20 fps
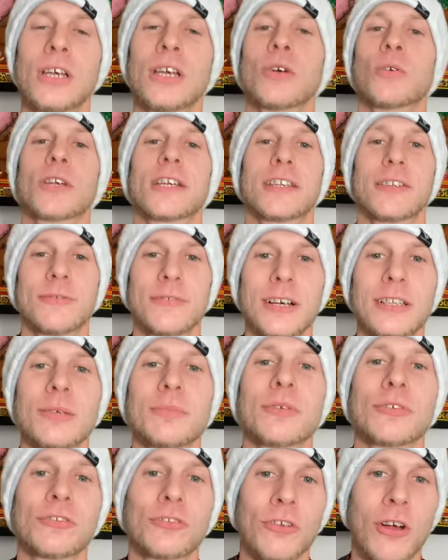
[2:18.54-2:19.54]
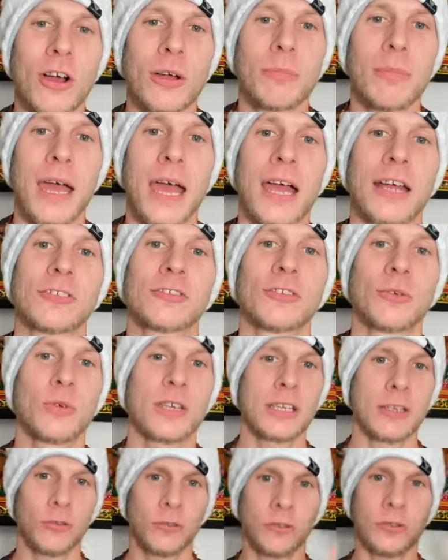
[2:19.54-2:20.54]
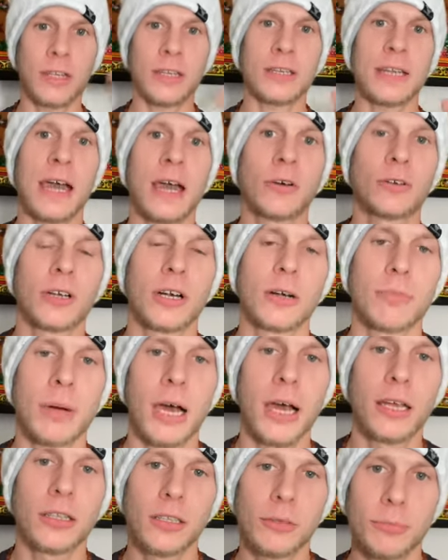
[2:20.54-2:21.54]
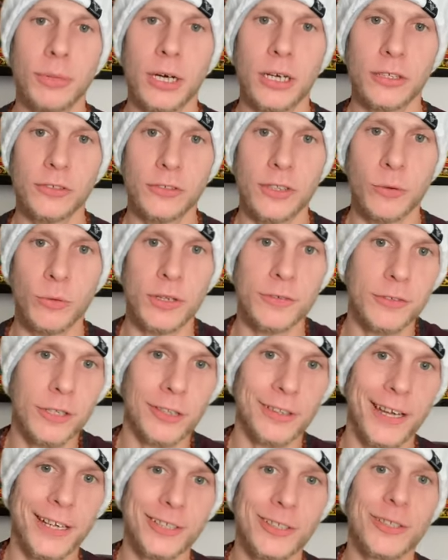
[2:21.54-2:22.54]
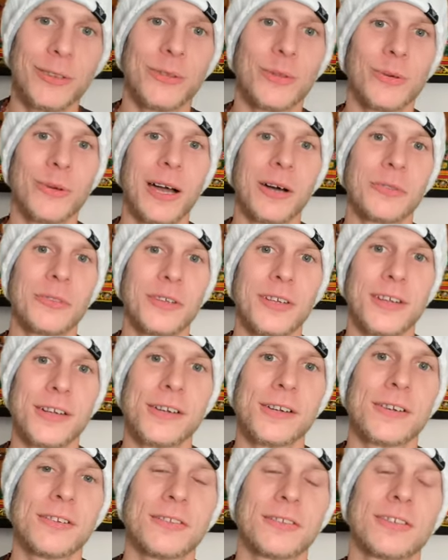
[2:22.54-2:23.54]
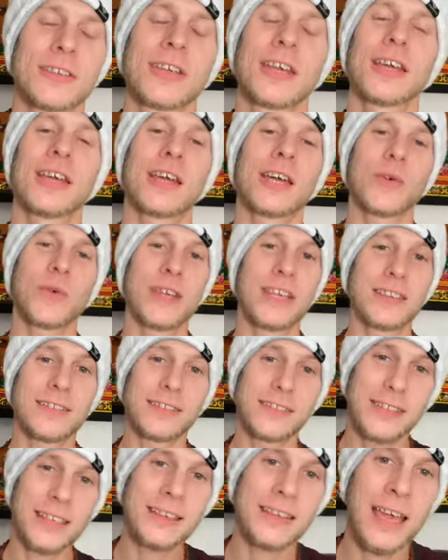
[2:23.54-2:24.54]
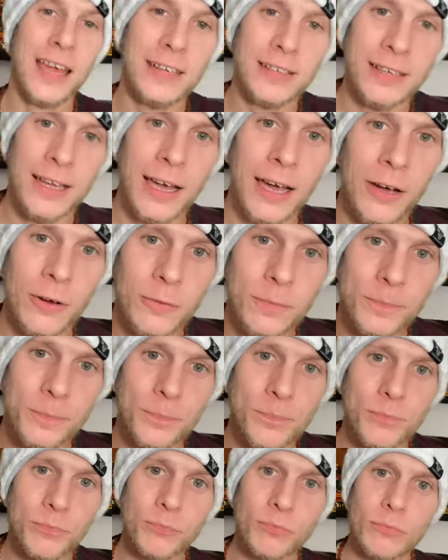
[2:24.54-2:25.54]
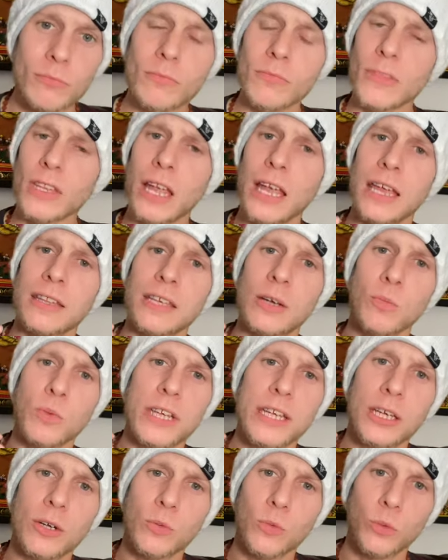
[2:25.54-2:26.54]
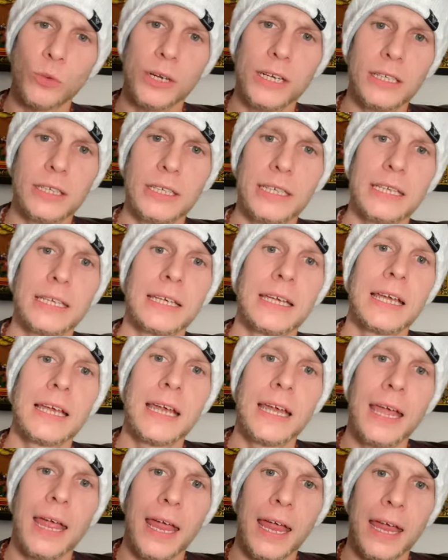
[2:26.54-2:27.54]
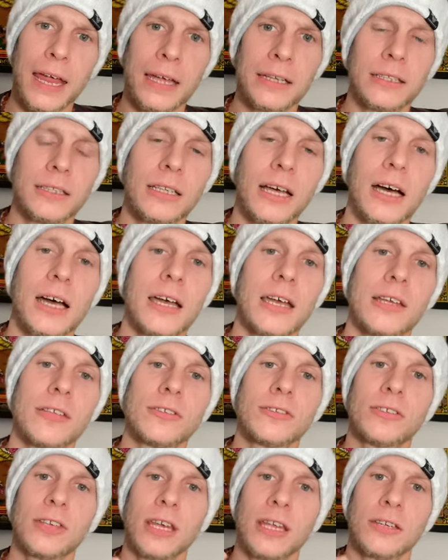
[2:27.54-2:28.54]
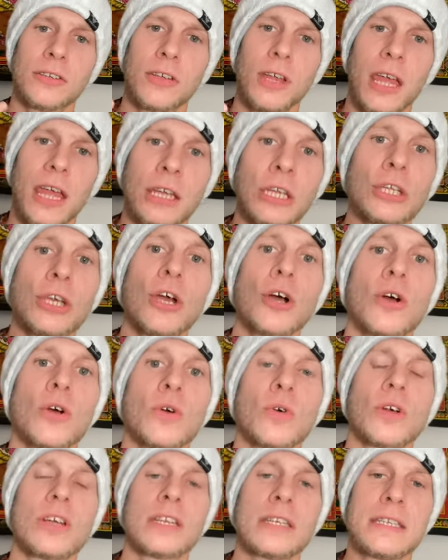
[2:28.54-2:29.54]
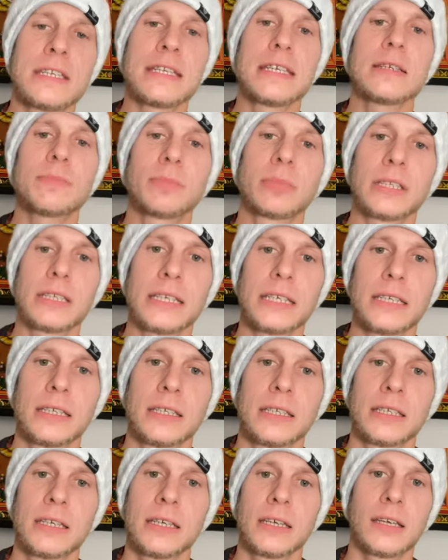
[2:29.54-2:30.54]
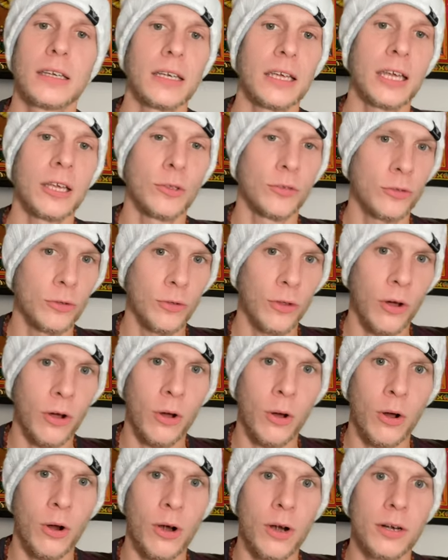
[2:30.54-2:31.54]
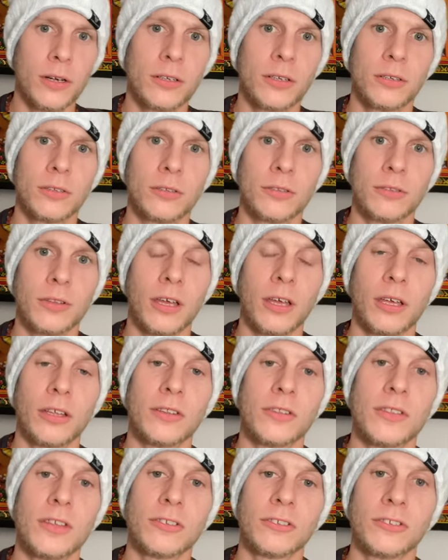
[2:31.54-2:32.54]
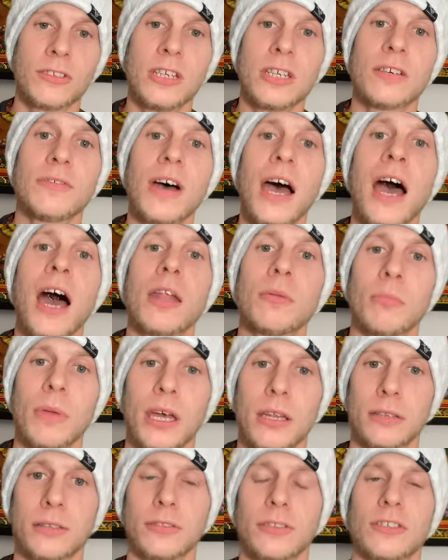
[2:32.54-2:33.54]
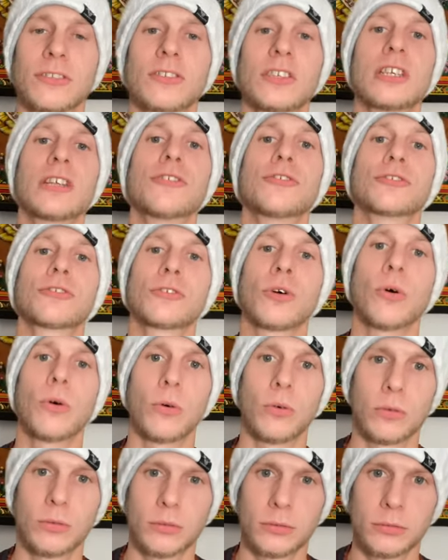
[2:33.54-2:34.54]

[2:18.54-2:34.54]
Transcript: We can develop a strong back so we can sit down our pile of bugs that we've collected throughout the years we can sit that down and then we can really analyze and, and go deeply into the heart, the, the seat of Atman, the seat of the soul.